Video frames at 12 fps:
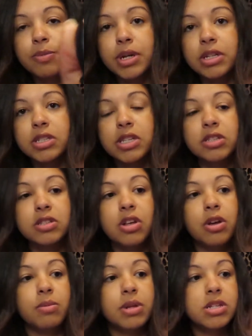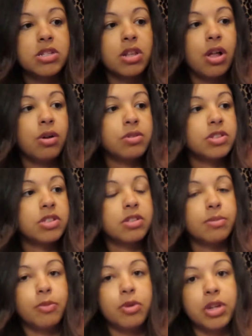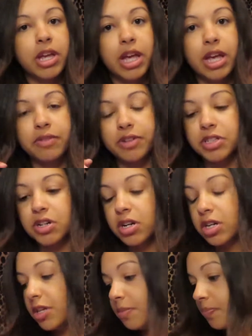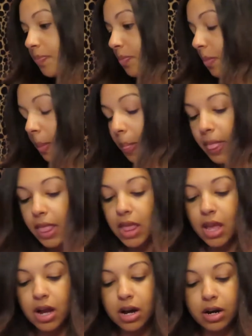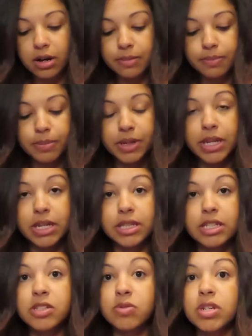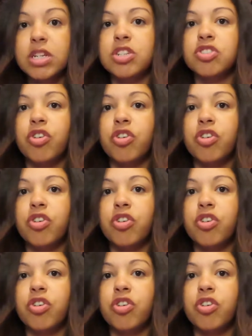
my stethoscope gets lost, someone can return it. But yeah, this one is